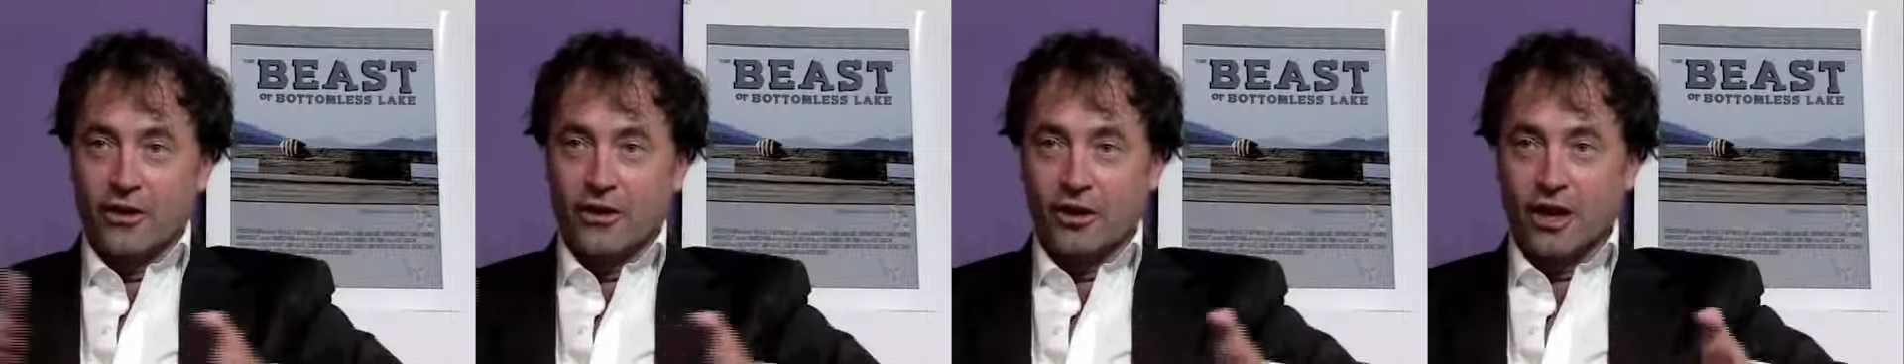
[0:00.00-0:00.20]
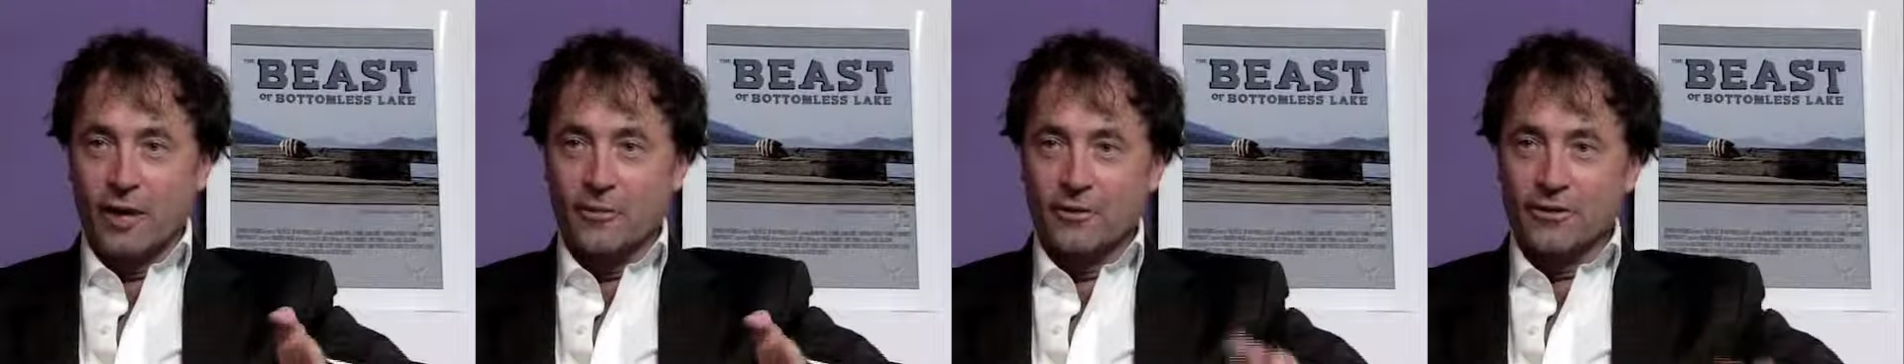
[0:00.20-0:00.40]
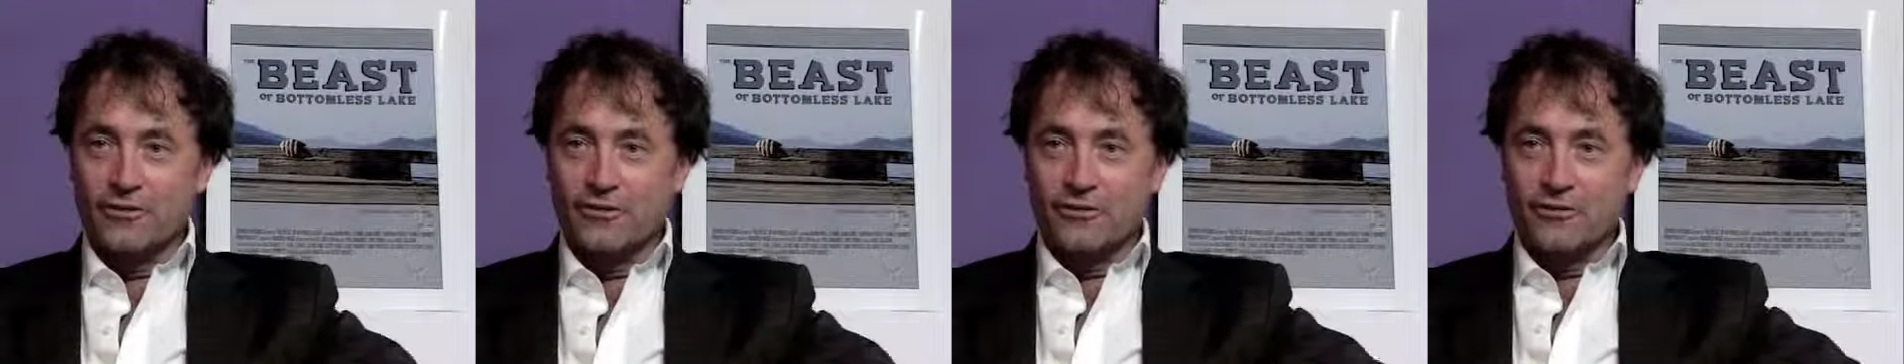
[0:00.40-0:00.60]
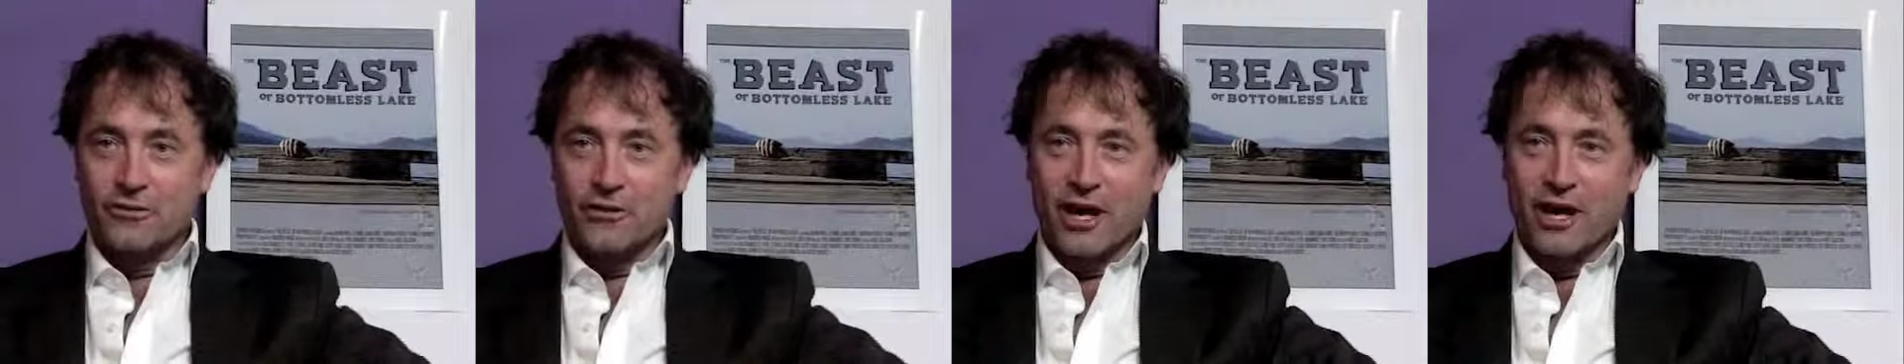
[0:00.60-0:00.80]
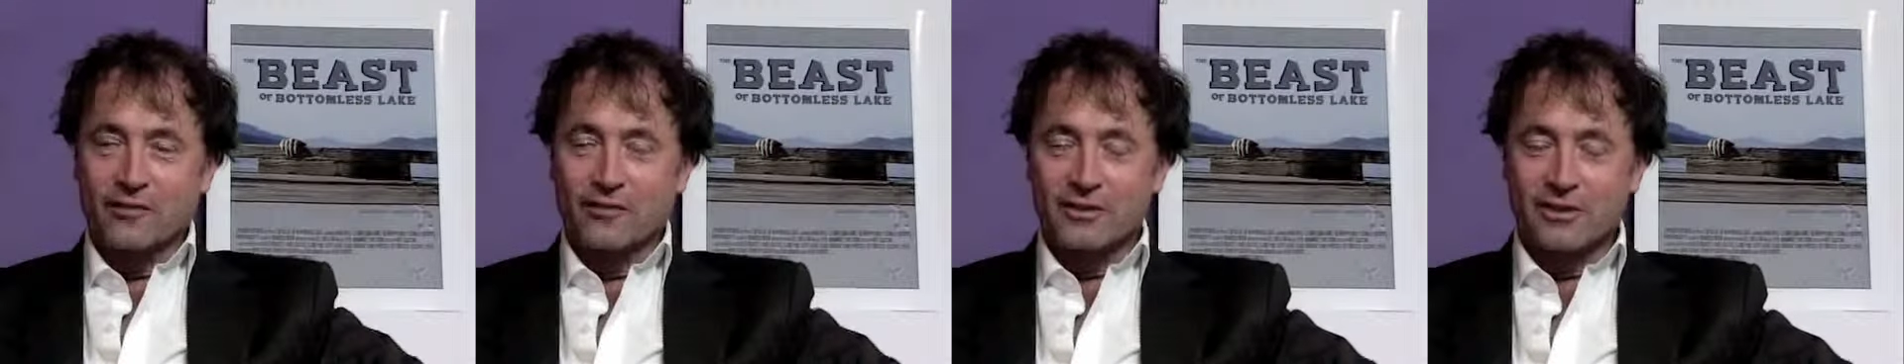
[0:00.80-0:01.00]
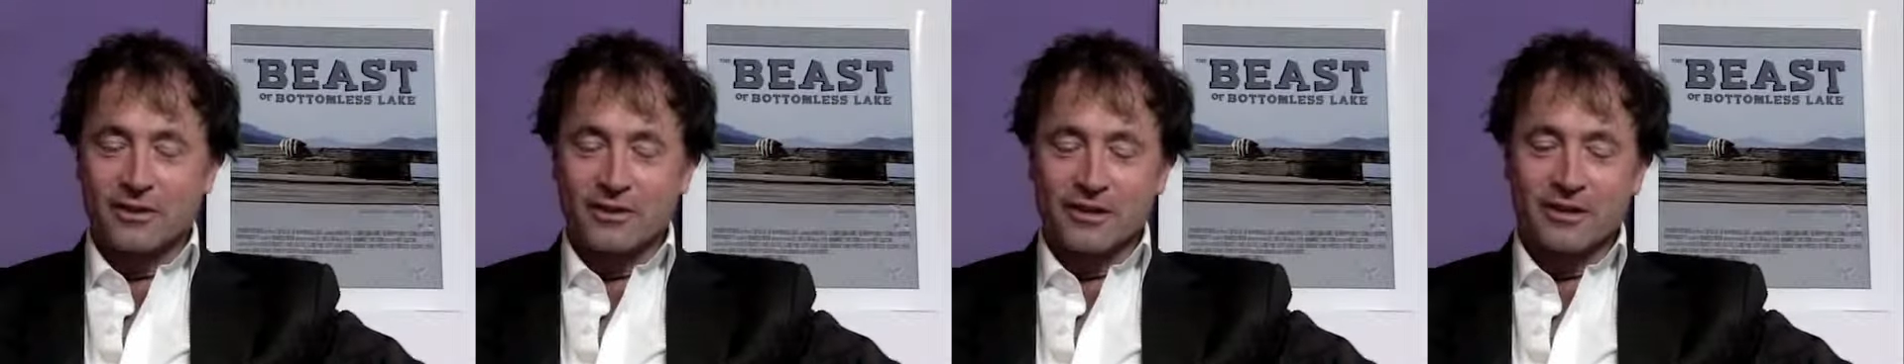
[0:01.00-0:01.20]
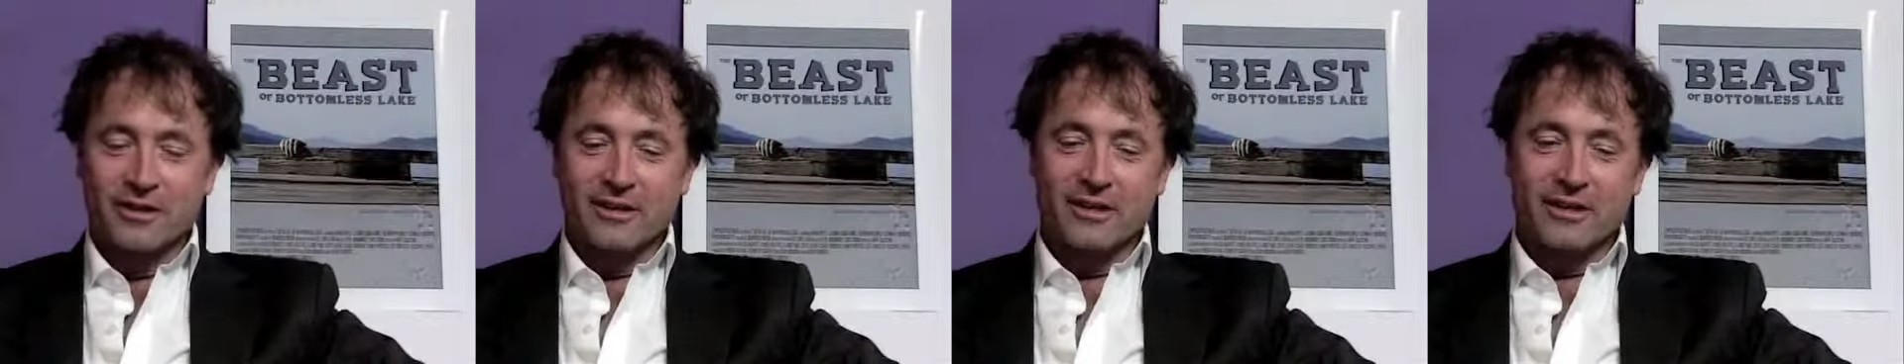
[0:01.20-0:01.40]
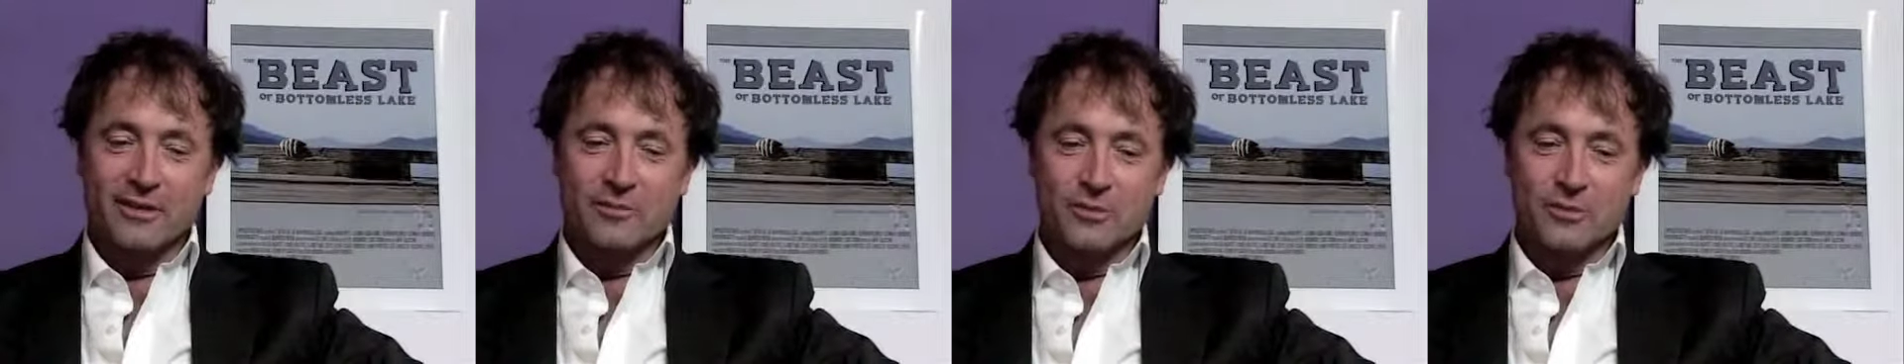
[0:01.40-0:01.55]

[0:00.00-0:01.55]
kilometers of travel in